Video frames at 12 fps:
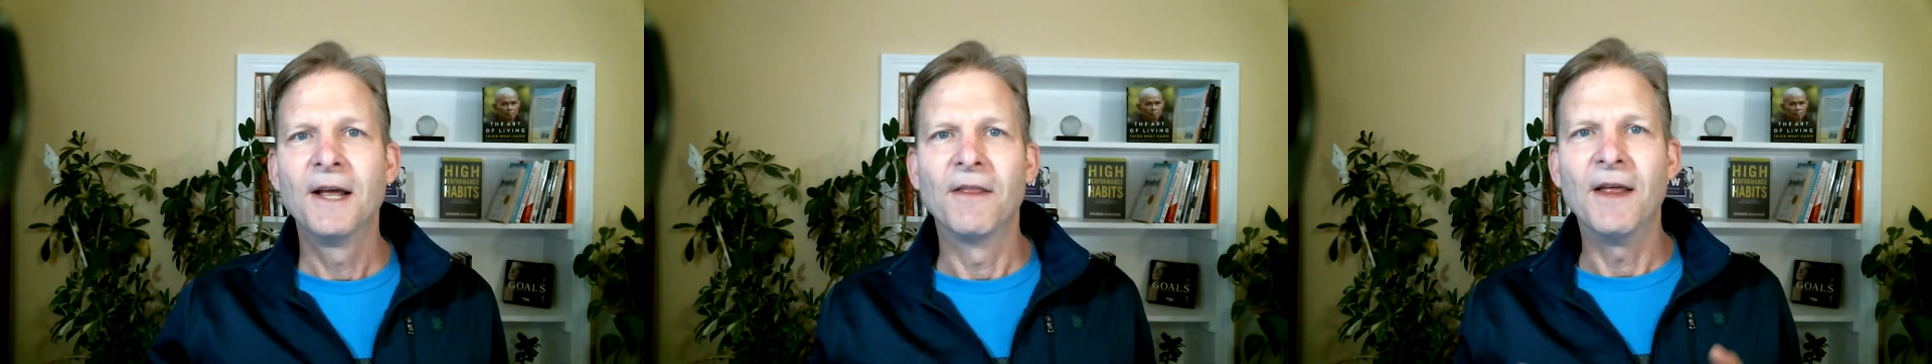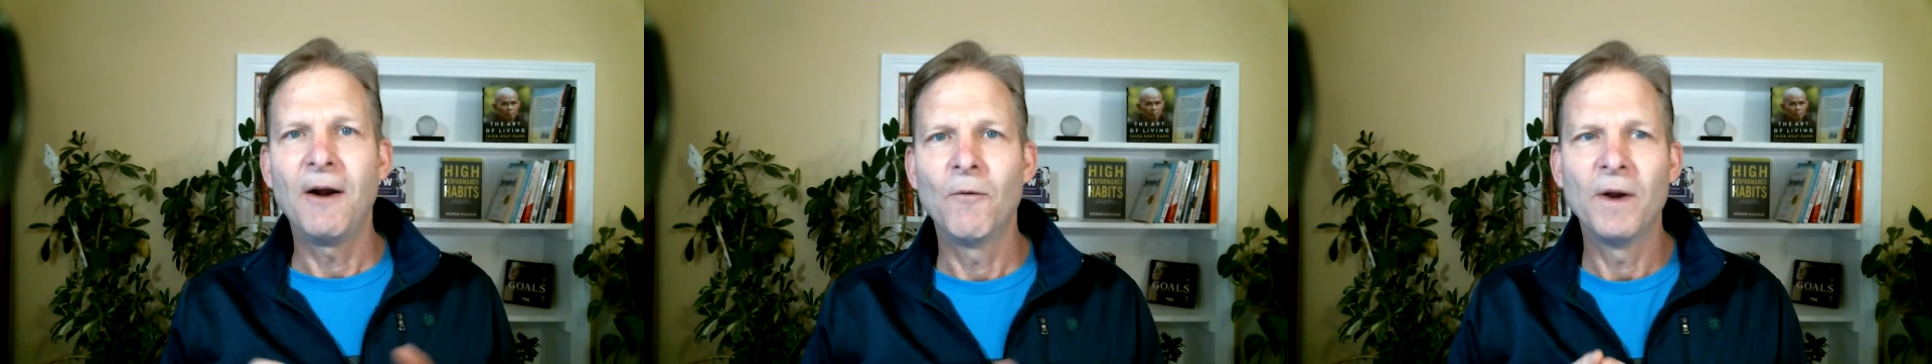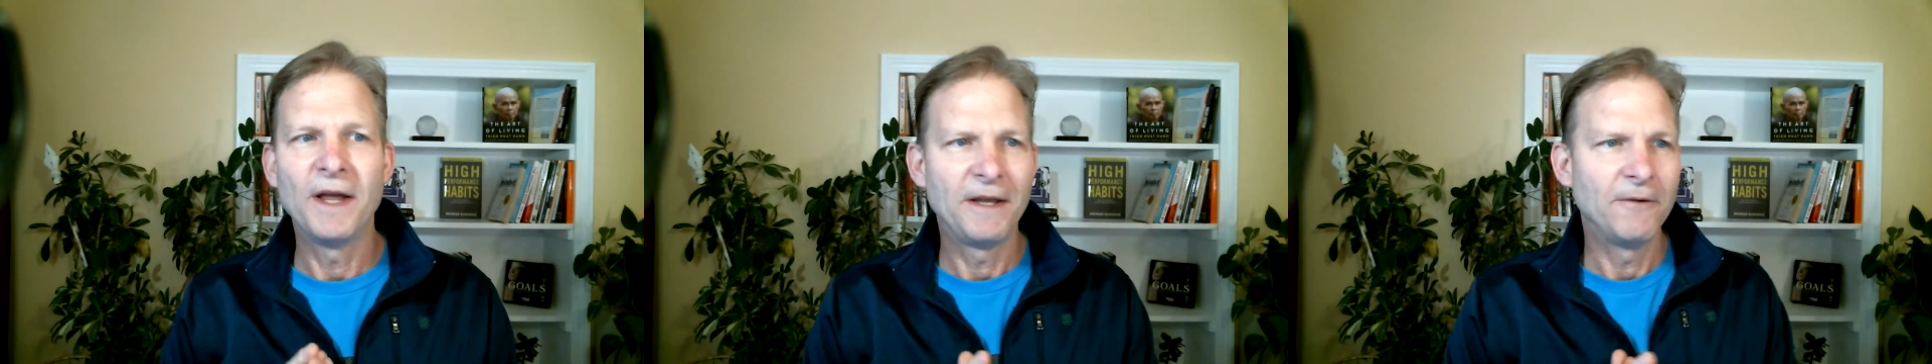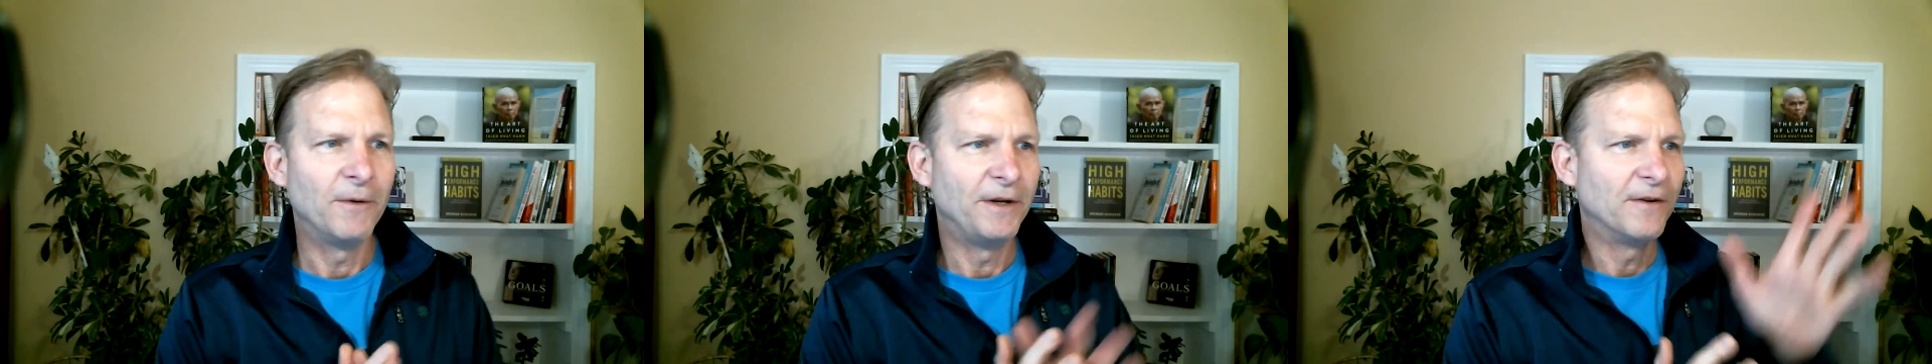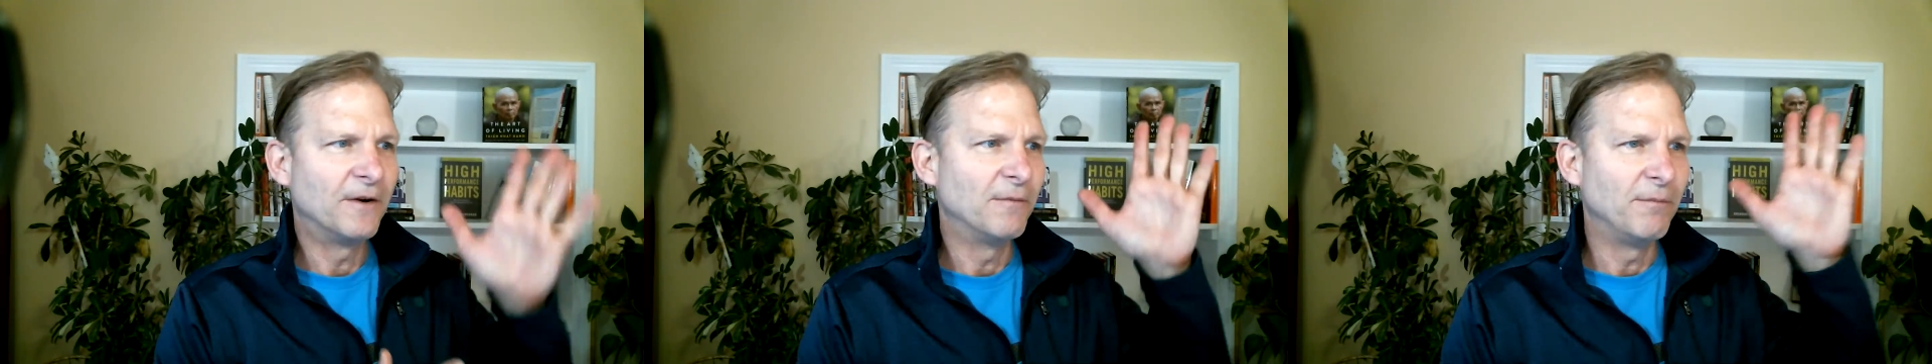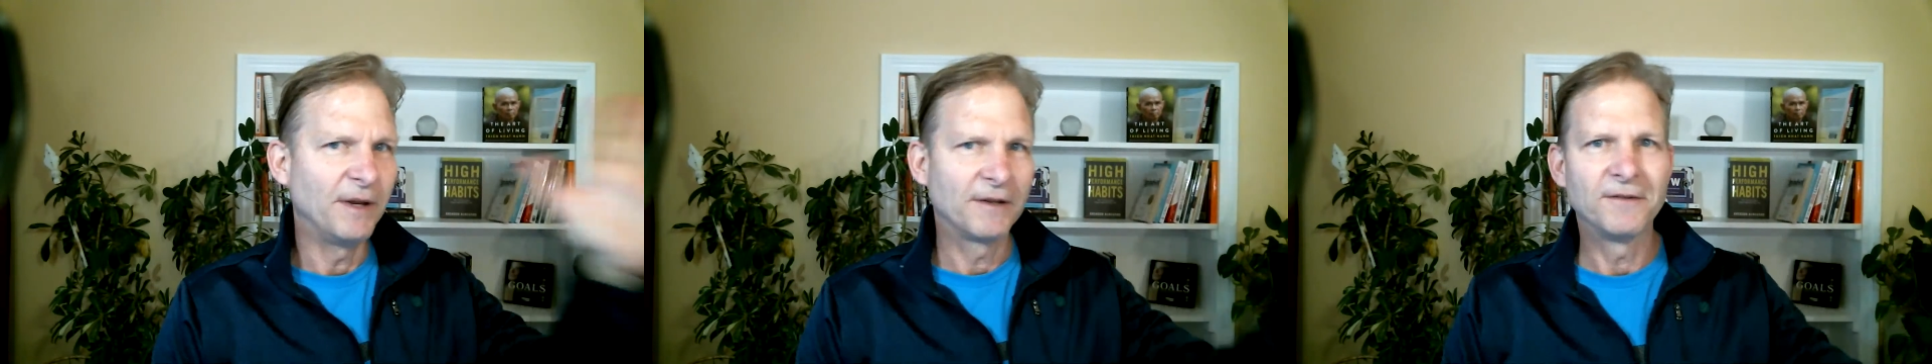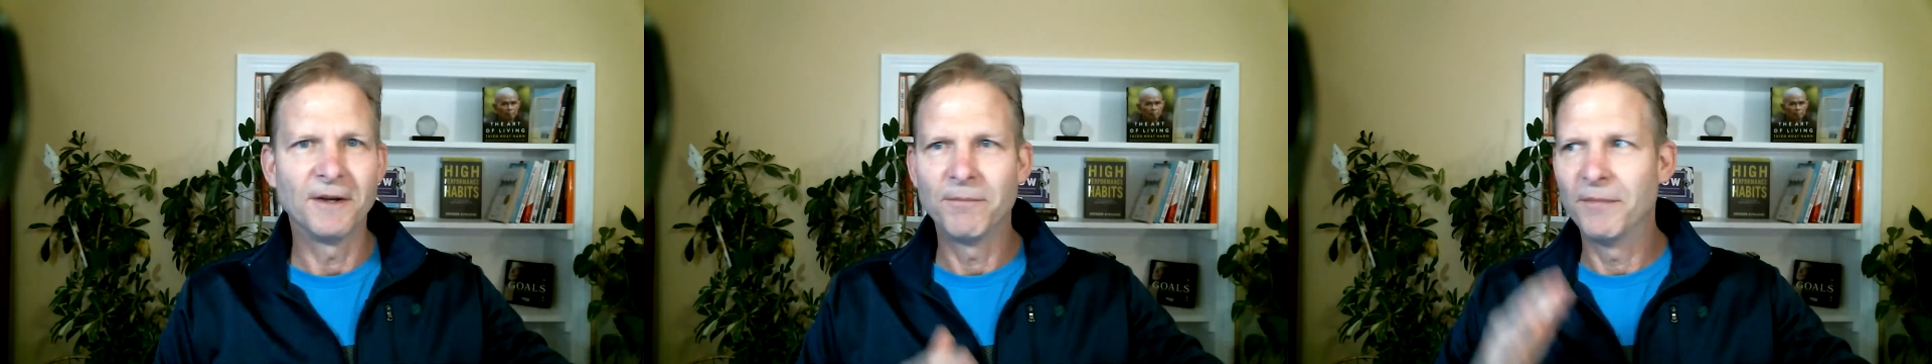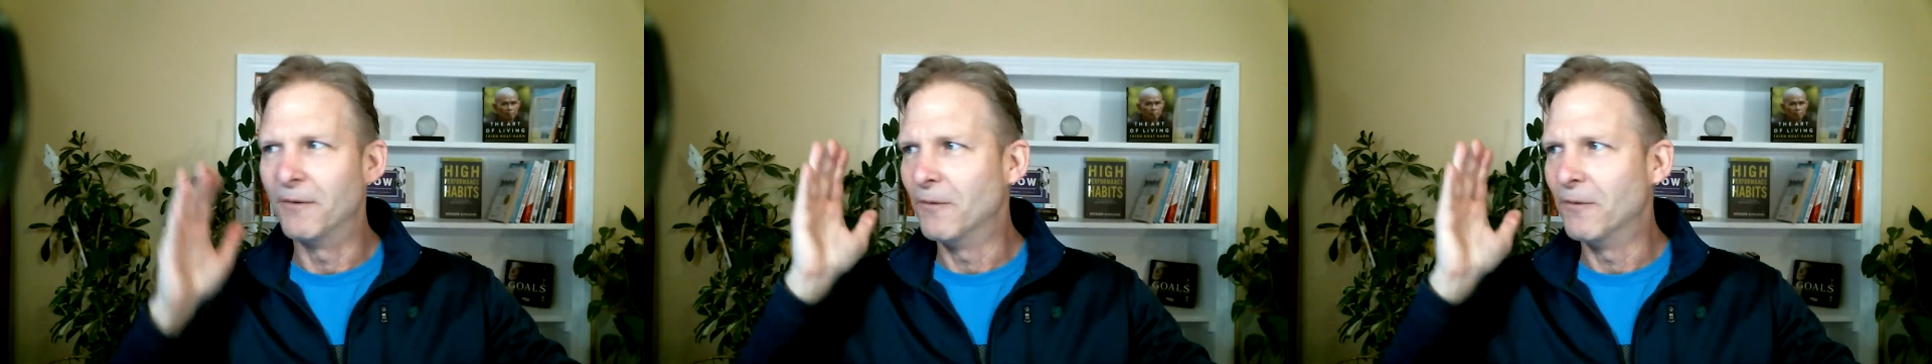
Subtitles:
That way we don't mix up the